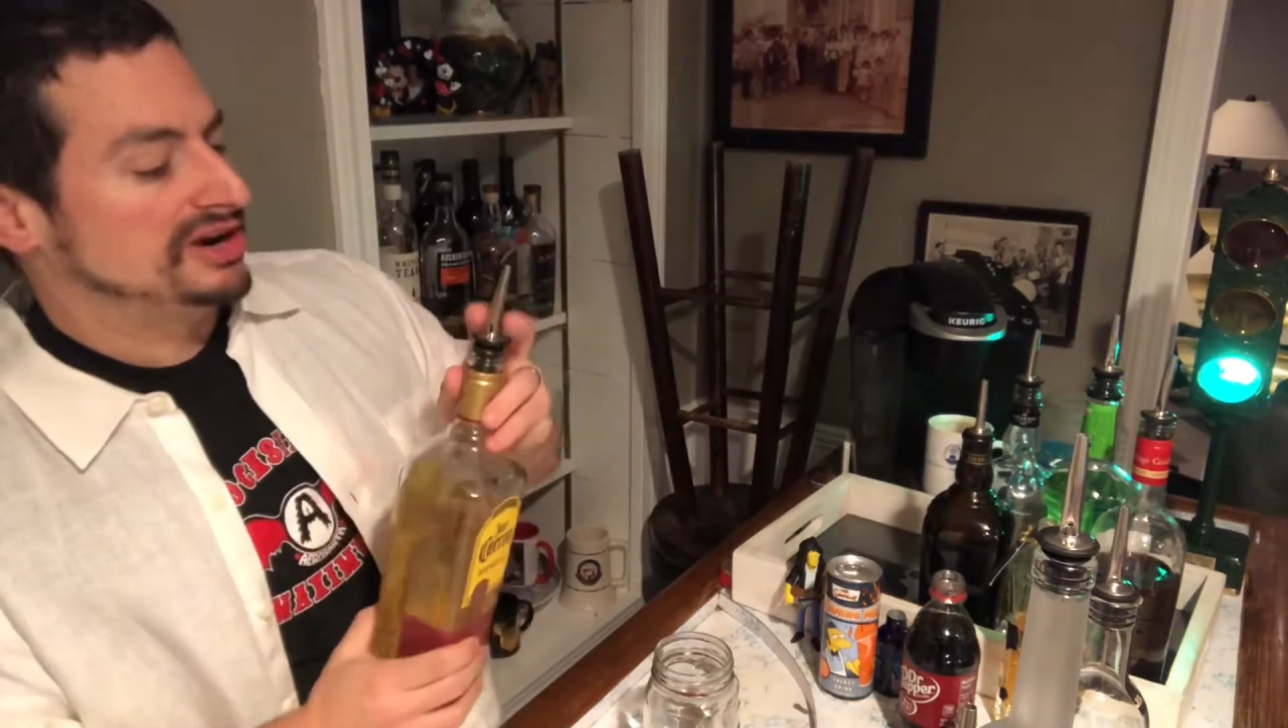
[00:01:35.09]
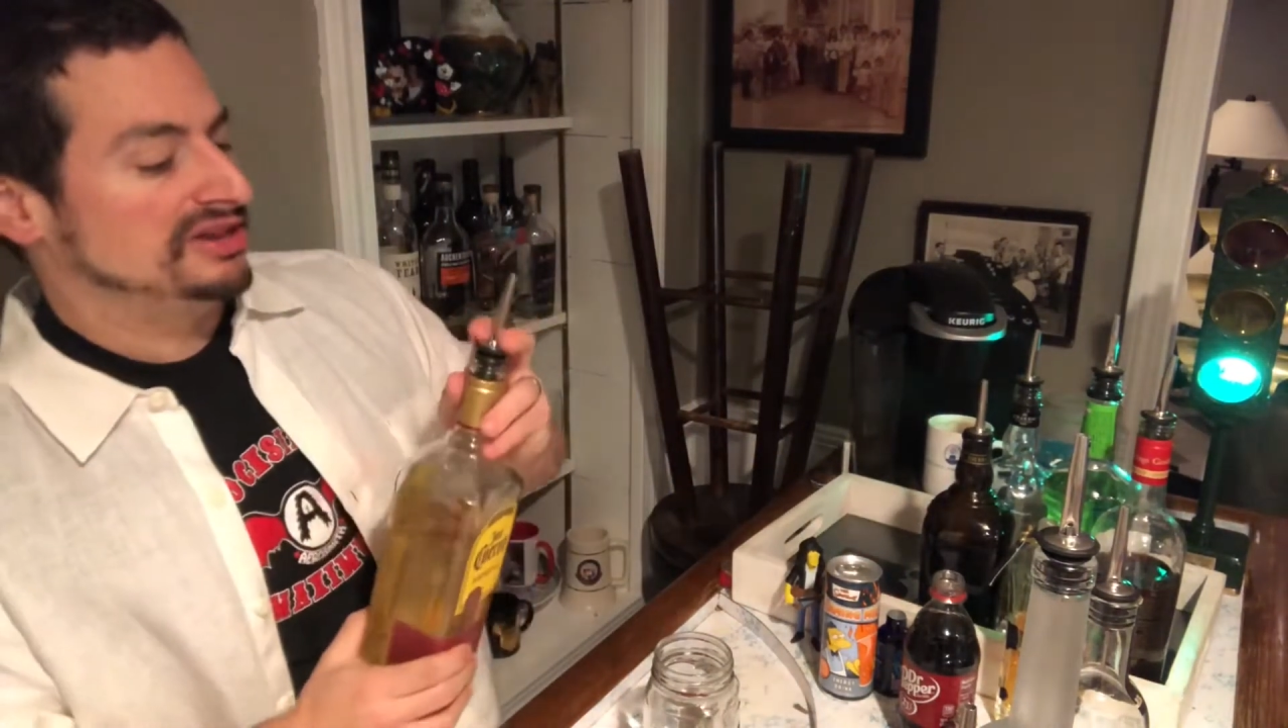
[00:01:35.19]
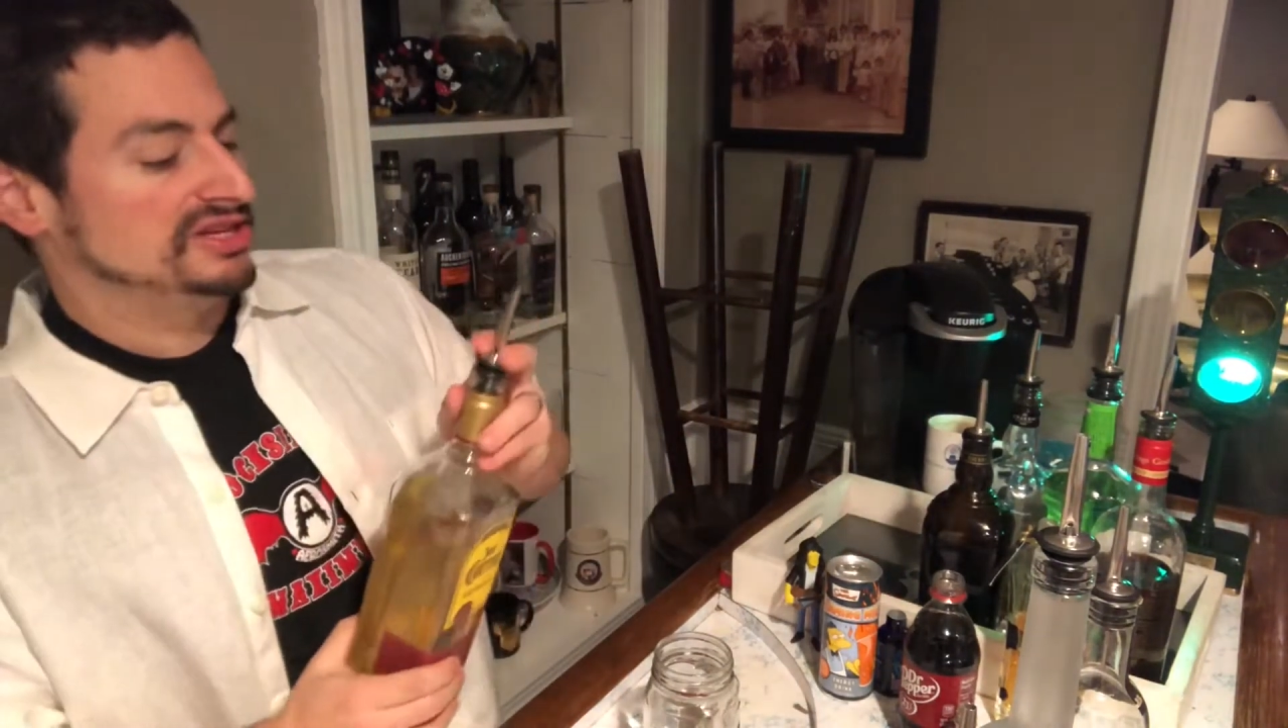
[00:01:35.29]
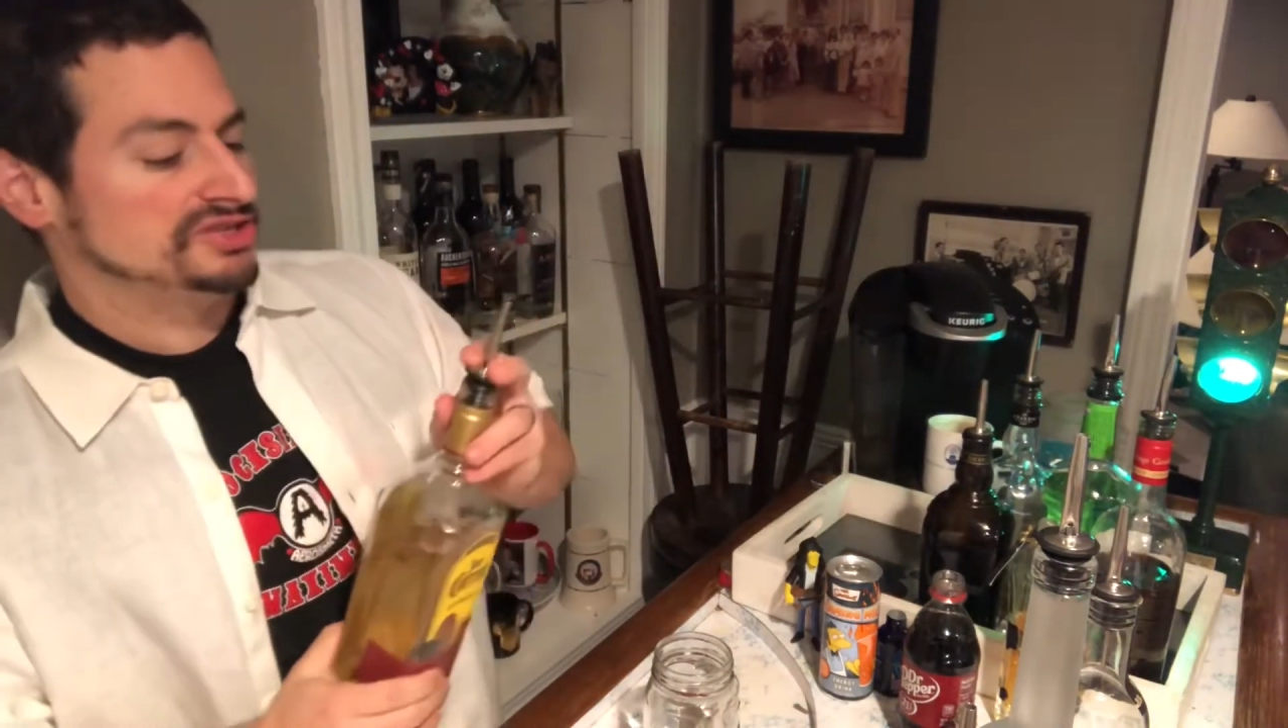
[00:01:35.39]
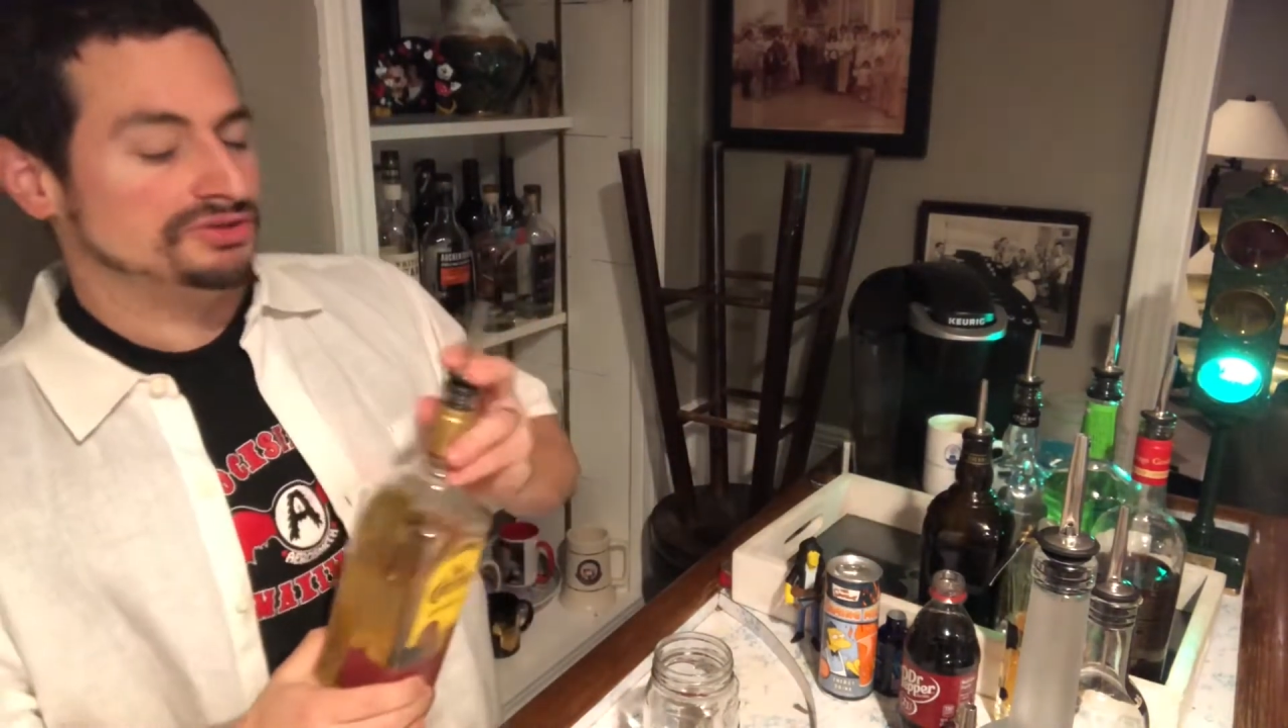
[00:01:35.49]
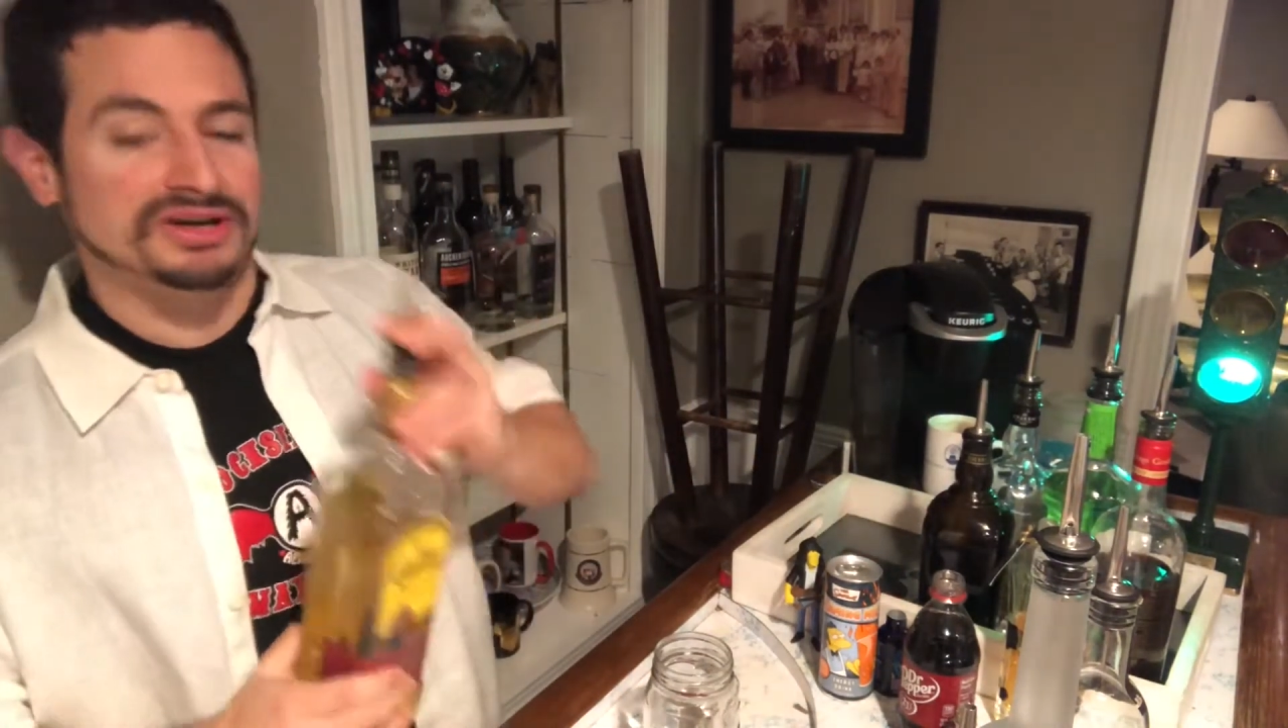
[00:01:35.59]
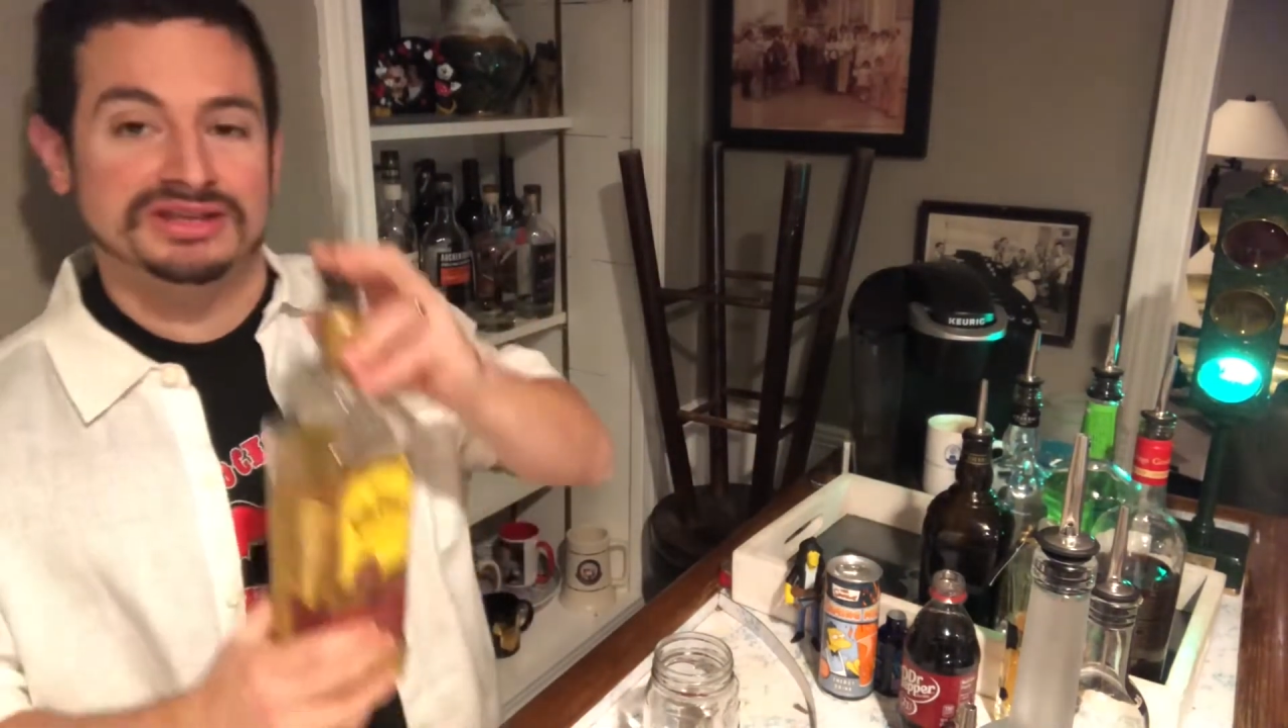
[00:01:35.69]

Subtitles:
in this drink